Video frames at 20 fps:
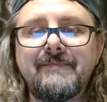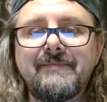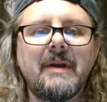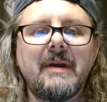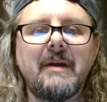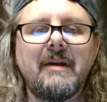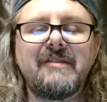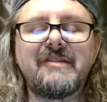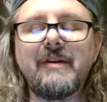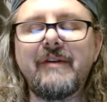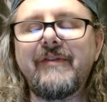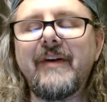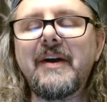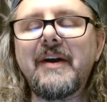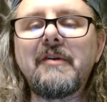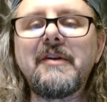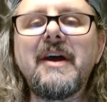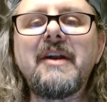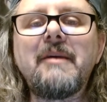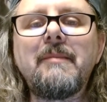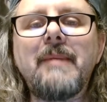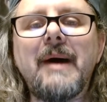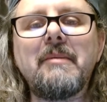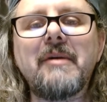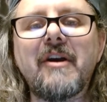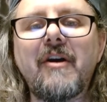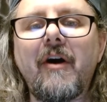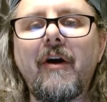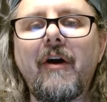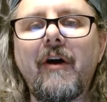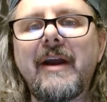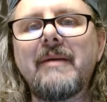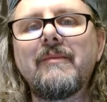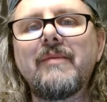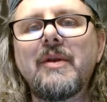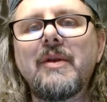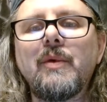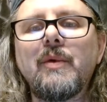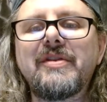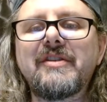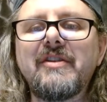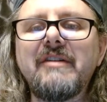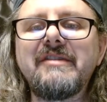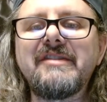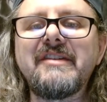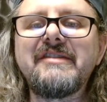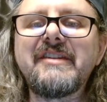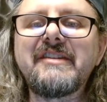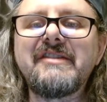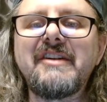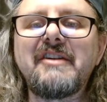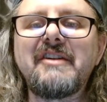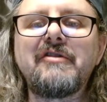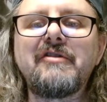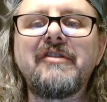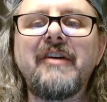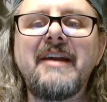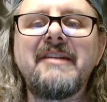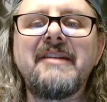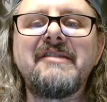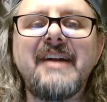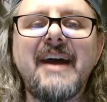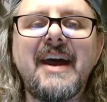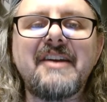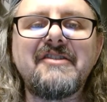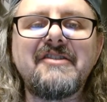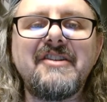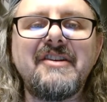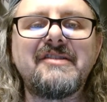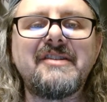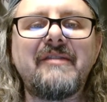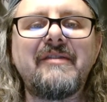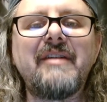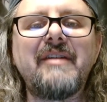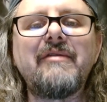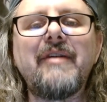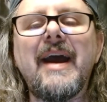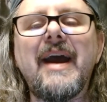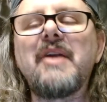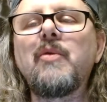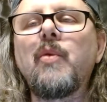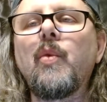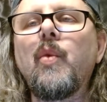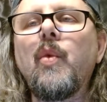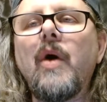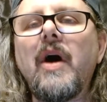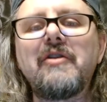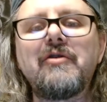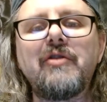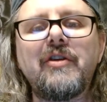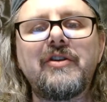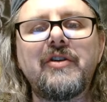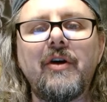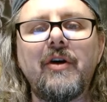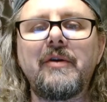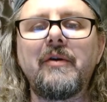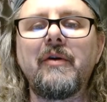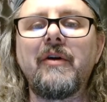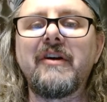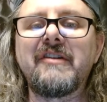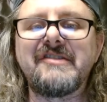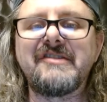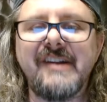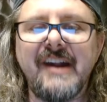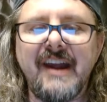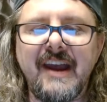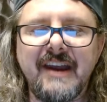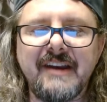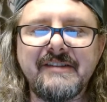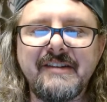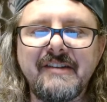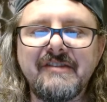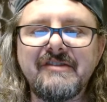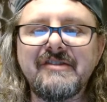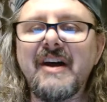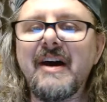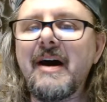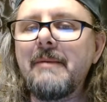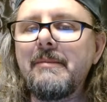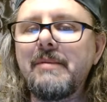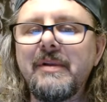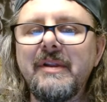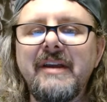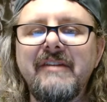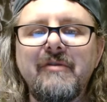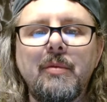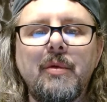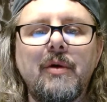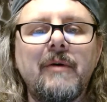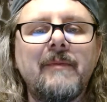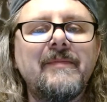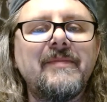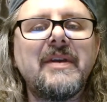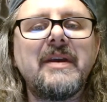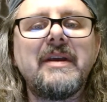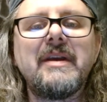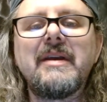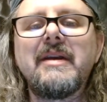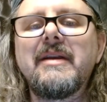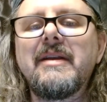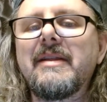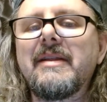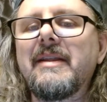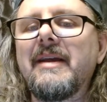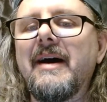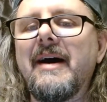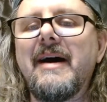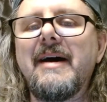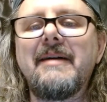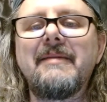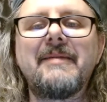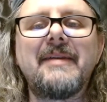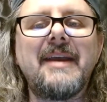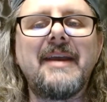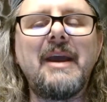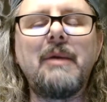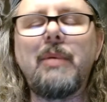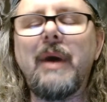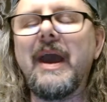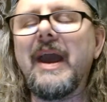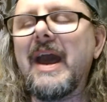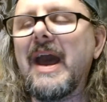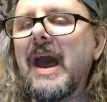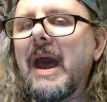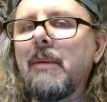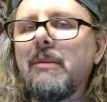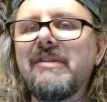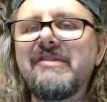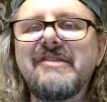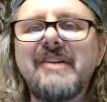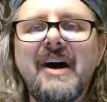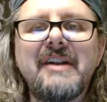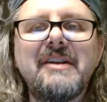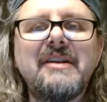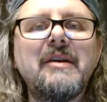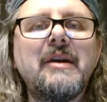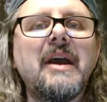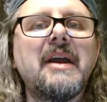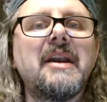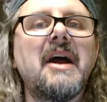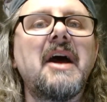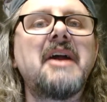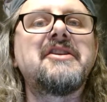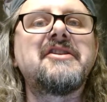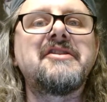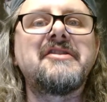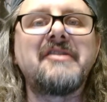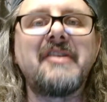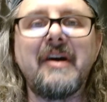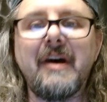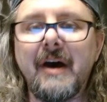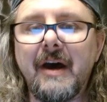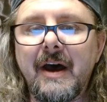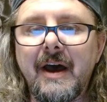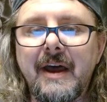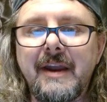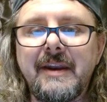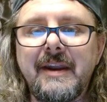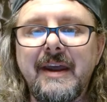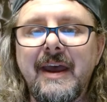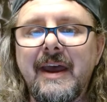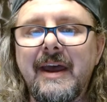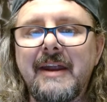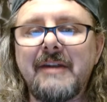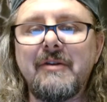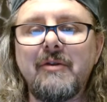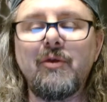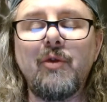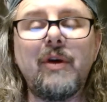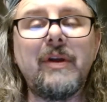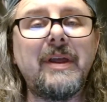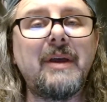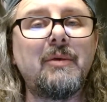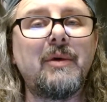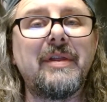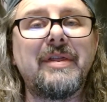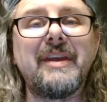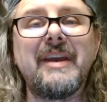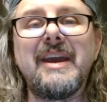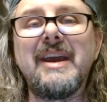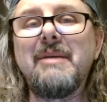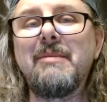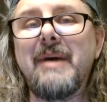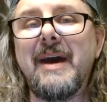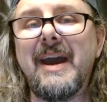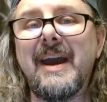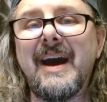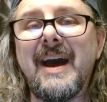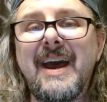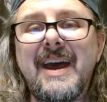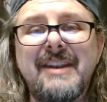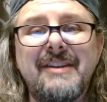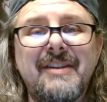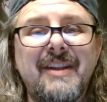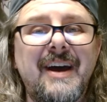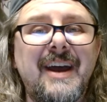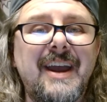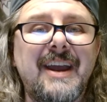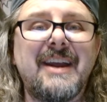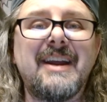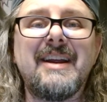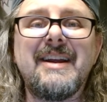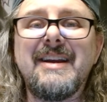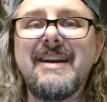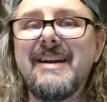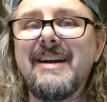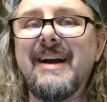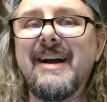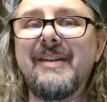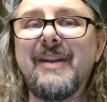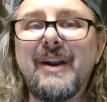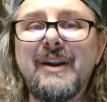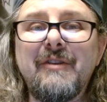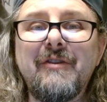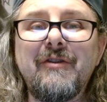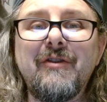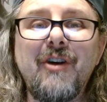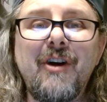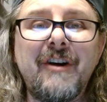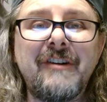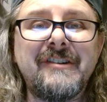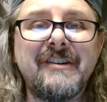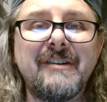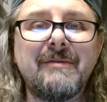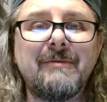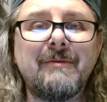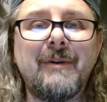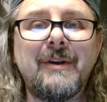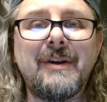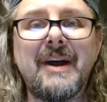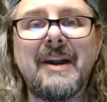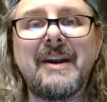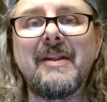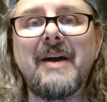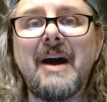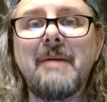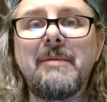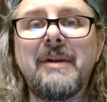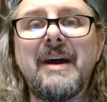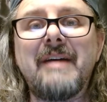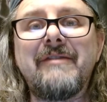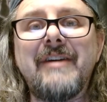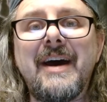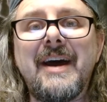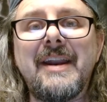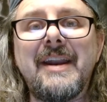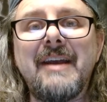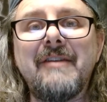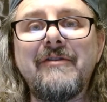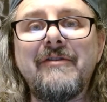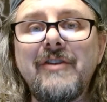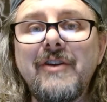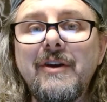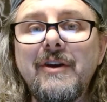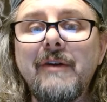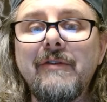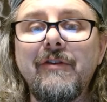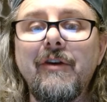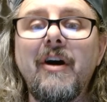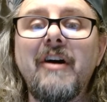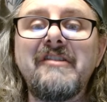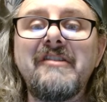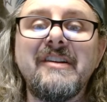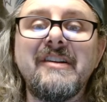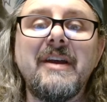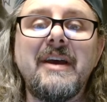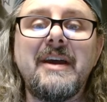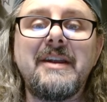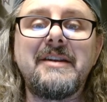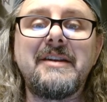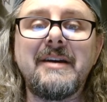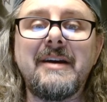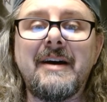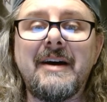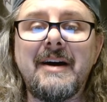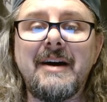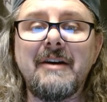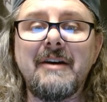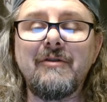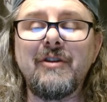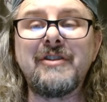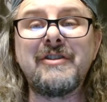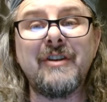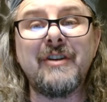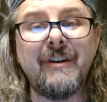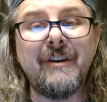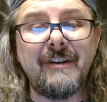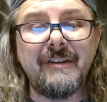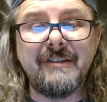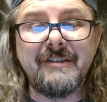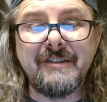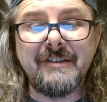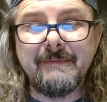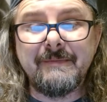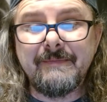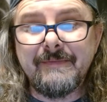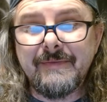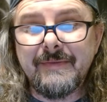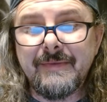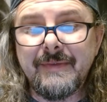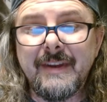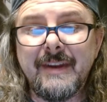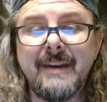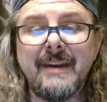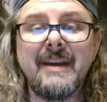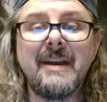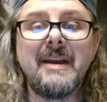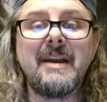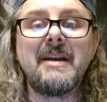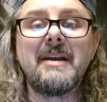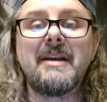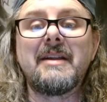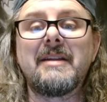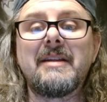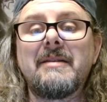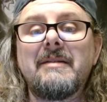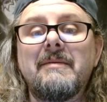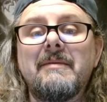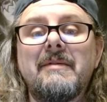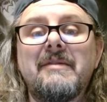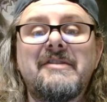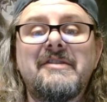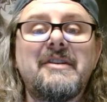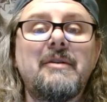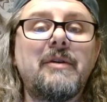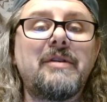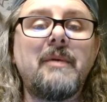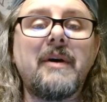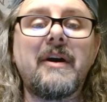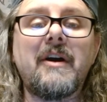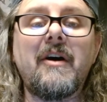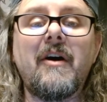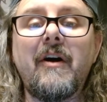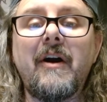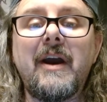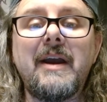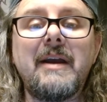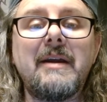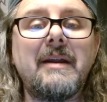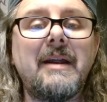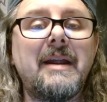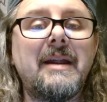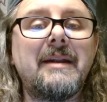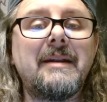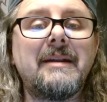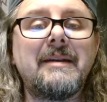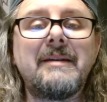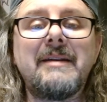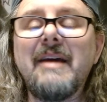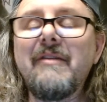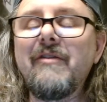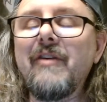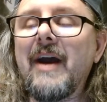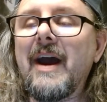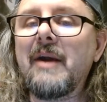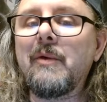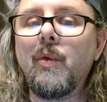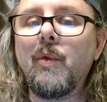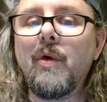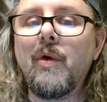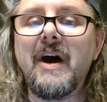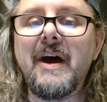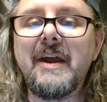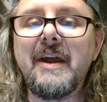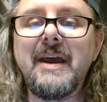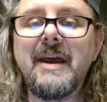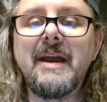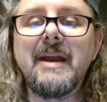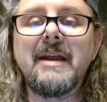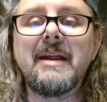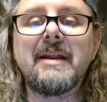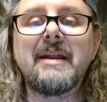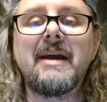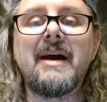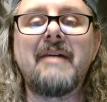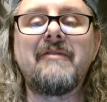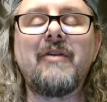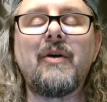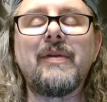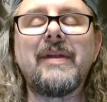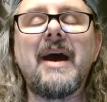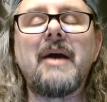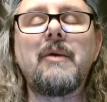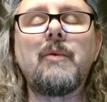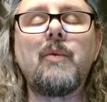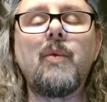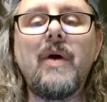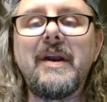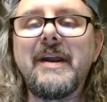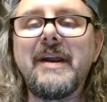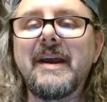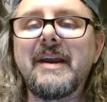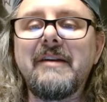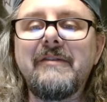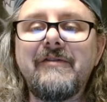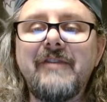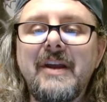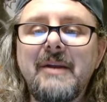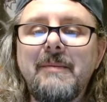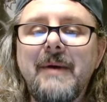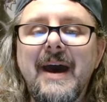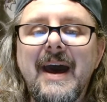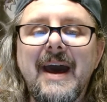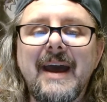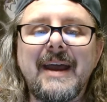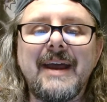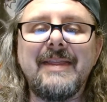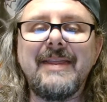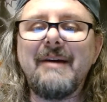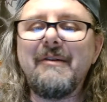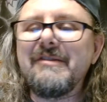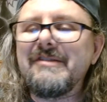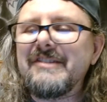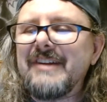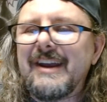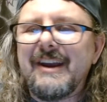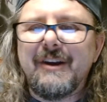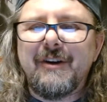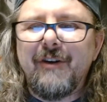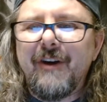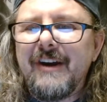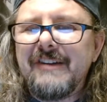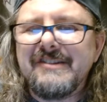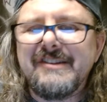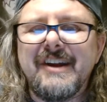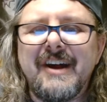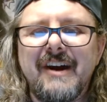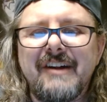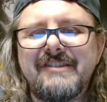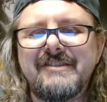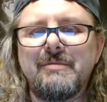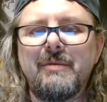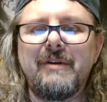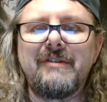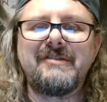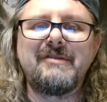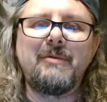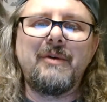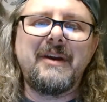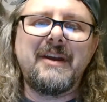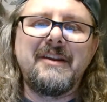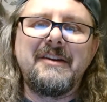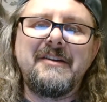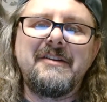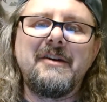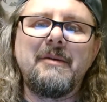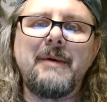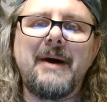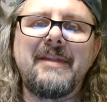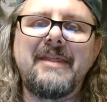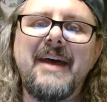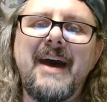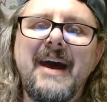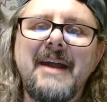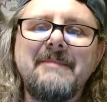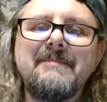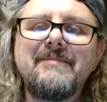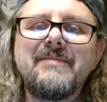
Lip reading: So a final note about Mecari. With close to 600 transactions, I've never had one return or exchange. It's unbelievable. eBay, Amazon, you get a ton. And really with eBay, I had like a lot of fraudulent, well, not a lot, but I've had a few fraudulent returns. So with Mecari, never had one. I've only had one negative feedback, and that was like a crazy customer. So what can you do about that?